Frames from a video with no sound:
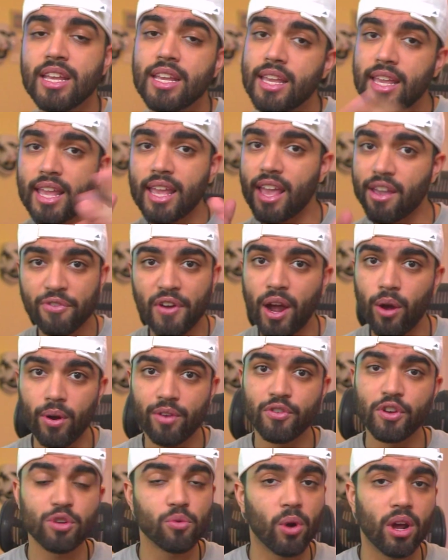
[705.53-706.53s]
If, however,
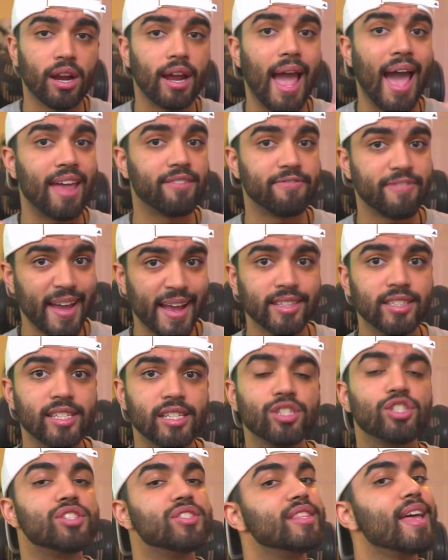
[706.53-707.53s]
you want an advantage,
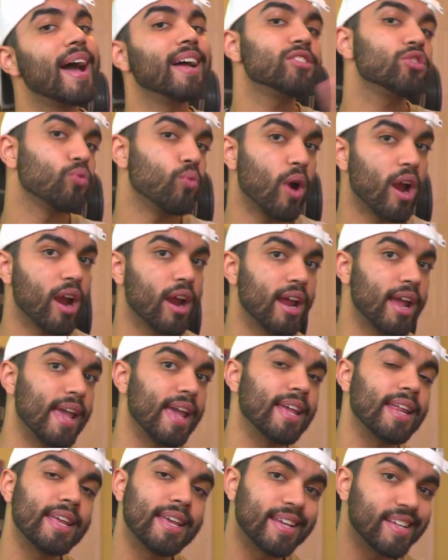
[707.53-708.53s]
that's where
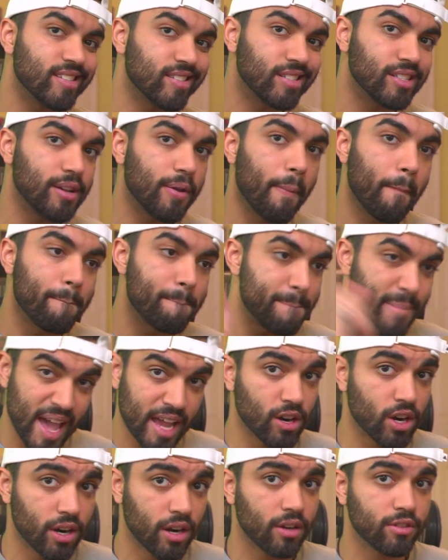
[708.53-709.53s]
it is
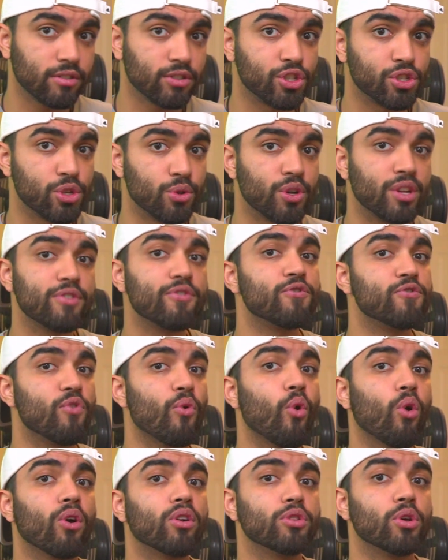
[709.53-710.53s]
better suited
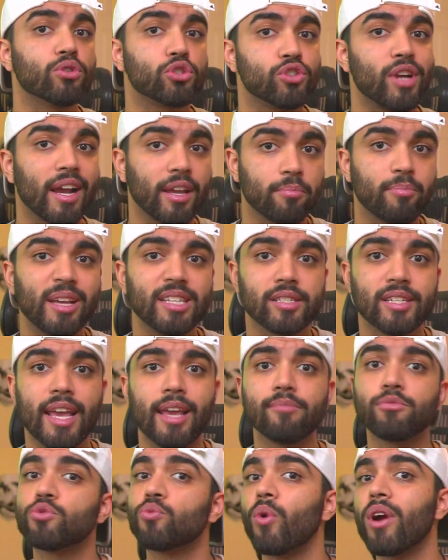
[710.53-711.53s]
for those tracking-based
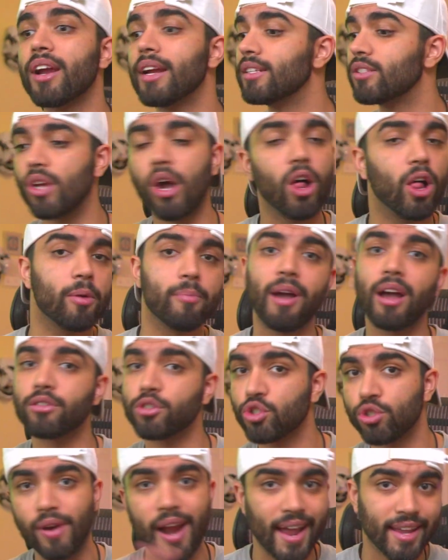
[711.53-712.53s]
games where it's all about
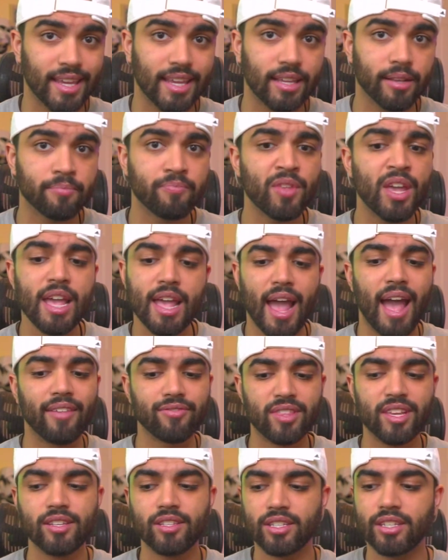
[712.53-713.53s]
tracking, and
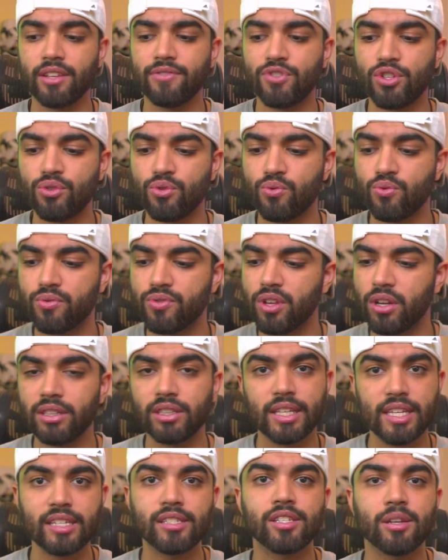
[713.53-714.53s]
this gives you the
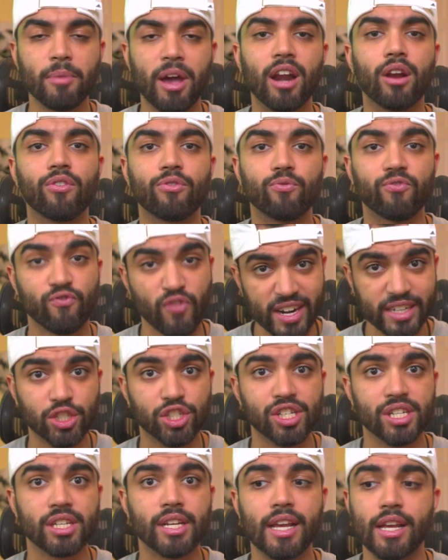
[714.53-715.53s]
least amount of
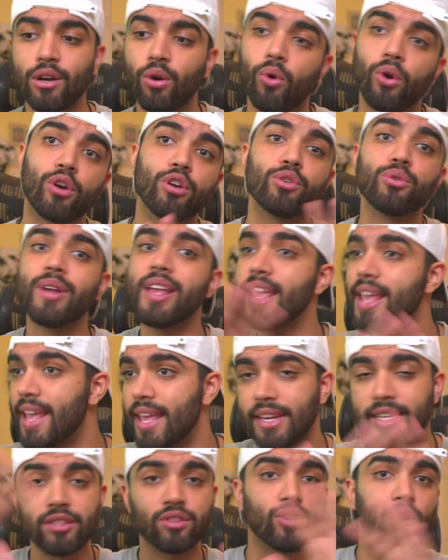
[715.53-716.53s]
friction in order to
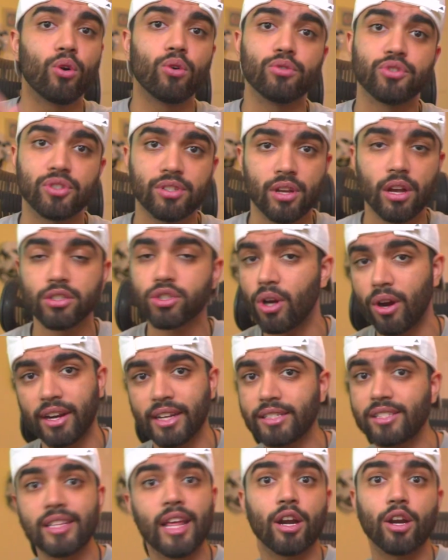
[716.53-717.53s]
hit those targets
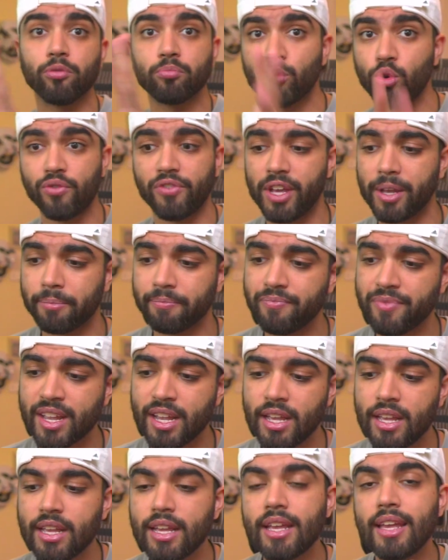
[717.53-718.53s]
that are moving.
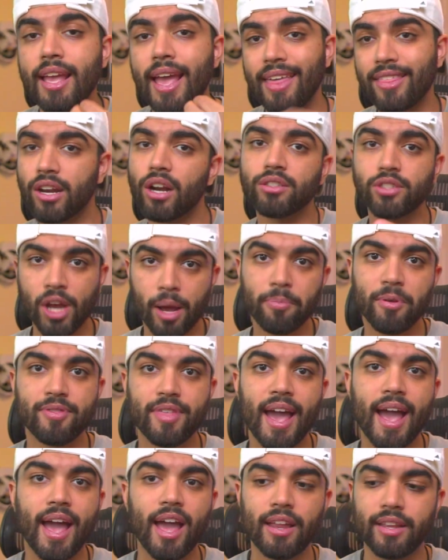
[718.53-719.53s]
And then on top of
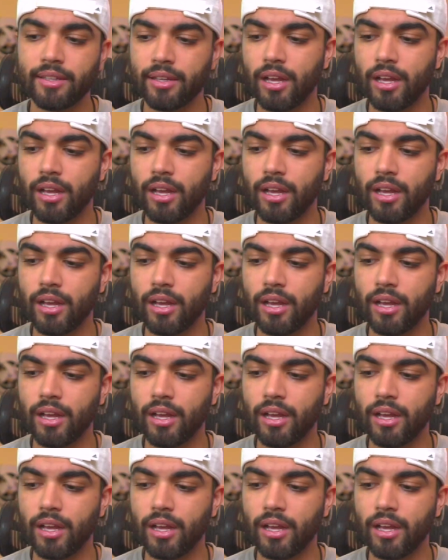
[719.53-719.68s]
that,